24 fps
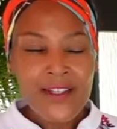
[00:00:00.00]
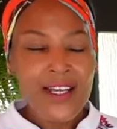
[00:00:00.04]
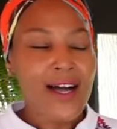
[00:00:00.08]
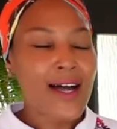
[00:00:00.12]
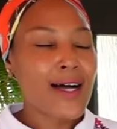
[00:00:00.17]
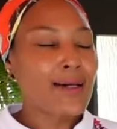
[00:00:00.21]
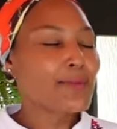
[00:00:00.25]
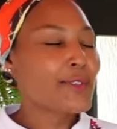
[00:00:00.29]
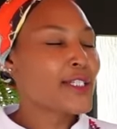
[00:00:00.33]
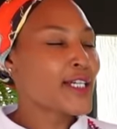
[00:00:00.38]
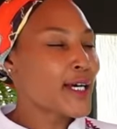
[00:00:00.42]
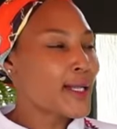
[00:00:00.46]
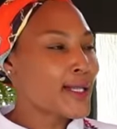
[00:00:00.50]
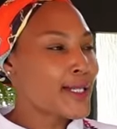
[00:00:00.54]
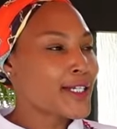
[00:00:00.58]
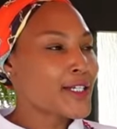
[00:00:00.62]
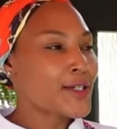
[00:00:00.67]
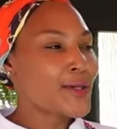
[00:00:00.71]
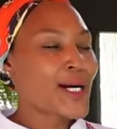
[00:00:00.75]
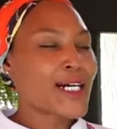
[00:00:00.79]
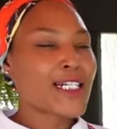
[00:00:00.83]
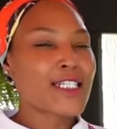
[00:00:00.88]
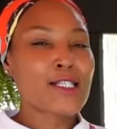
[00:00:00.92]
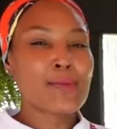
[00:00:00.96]
I'm telling
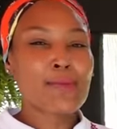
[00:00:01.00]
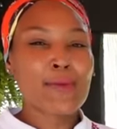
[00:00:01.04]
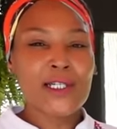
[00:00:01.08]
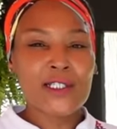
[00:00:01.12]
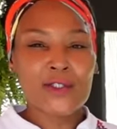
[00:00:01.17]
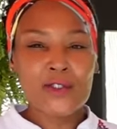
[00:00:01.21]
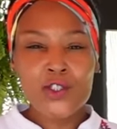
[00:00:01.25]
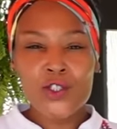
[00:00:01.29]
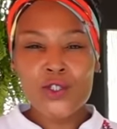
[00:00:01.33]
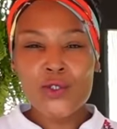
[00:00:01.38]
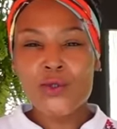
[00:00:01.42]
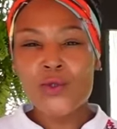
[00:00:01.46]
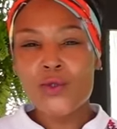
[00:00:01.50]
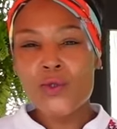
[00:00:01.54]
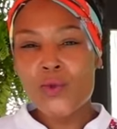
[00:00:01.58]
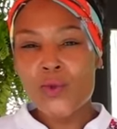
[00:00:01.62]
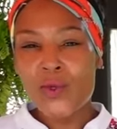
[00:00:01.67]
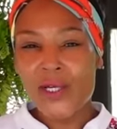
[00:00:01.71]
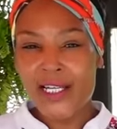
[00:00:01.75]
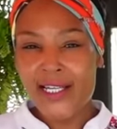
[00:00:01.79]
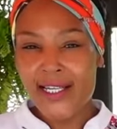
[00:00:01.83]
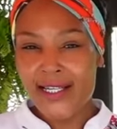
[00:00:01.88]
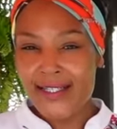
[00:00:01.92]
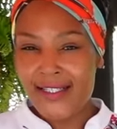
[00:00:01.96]
you, I spent 2
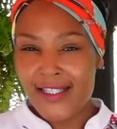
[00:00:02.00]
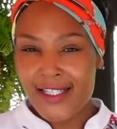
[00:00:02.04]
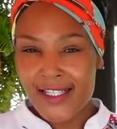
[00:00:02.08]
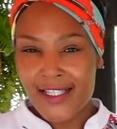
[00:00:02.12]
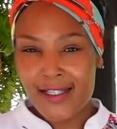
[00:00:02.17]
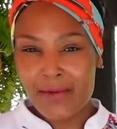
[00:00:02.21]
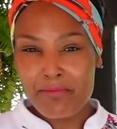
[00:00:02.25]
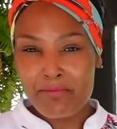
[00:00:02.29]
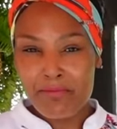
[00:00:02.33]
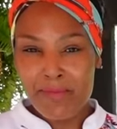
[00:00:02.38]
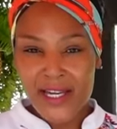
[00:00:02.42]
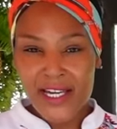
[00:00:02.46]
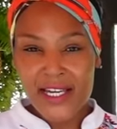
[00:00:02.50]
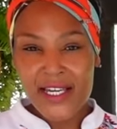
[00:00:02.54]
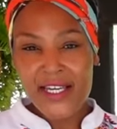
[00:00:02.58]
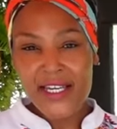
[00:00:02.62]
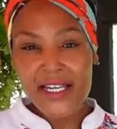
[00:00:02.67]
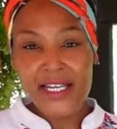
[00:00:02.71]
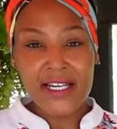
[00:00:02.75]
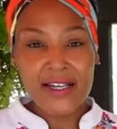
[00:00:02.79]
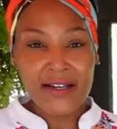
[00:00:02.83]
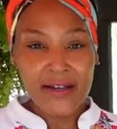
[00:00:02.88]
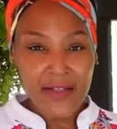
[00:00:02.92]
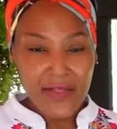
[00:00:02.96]
weeks
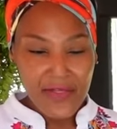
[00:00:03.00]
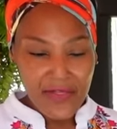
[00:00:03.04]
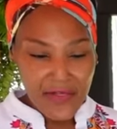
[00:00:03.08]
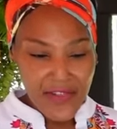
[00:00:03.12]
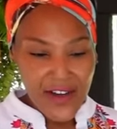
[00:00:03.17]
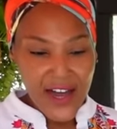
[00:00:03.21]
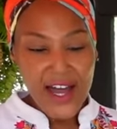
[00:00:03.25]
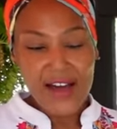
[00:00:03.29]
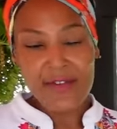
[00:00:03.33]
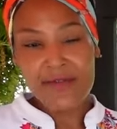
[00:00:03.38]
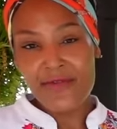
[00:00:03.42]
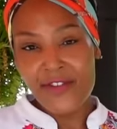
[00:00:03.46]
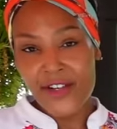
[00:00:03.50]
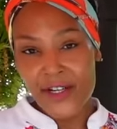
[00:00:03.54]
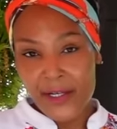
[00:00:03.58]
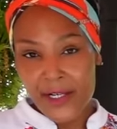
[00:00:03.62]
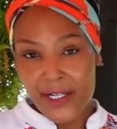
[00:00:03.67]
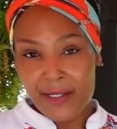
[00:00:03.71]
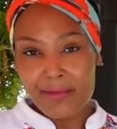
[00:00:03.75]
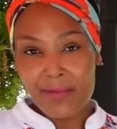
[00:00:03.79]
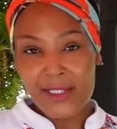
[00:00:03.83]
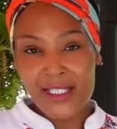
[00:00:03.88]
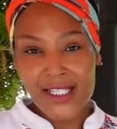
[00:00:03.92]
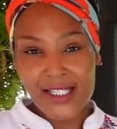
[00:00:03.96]
making that
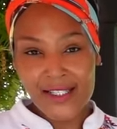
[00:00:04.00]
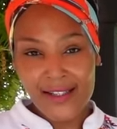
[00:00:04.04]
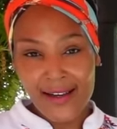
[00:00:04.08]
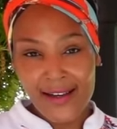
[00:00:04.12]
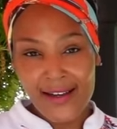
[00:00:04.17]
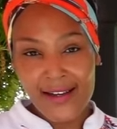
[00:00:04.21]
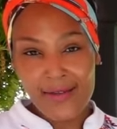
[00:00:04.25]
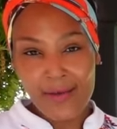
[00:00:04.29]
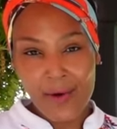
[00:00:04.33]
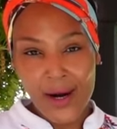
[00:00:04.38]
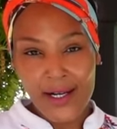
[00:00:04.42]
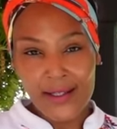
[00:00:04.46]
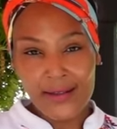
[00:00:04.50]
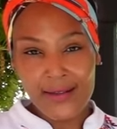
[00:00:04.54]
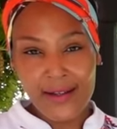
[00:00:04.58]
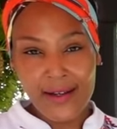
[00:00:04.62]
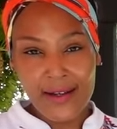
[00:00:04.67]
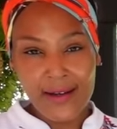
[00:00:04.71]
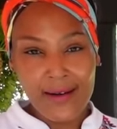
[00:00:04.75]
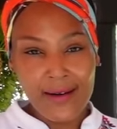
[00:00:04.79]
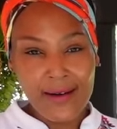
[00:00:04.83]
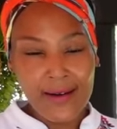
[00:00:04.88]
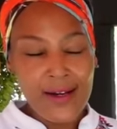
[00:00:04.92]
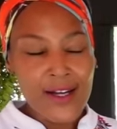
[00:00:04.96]
very mistake right
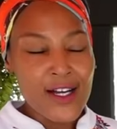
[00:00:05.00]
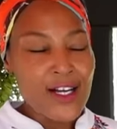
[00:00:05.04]
there.